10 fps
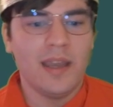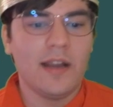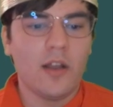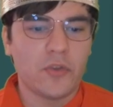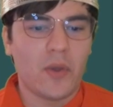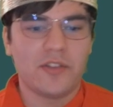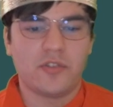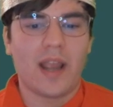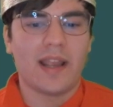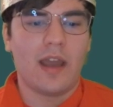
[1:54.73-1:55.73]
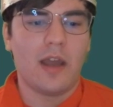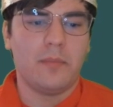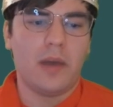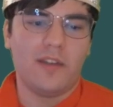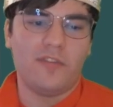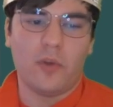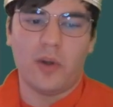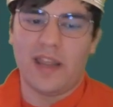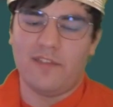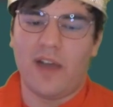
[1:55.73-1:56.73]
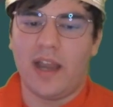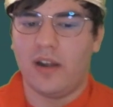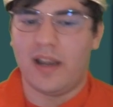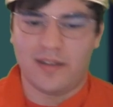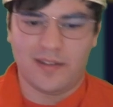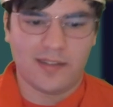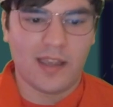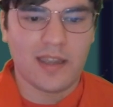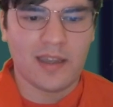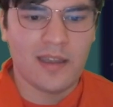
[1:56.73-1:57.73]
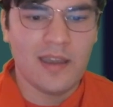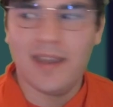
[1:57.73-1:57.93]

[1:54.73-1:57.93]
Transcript: It also has Dragon Headbutt for a fire and a psychic,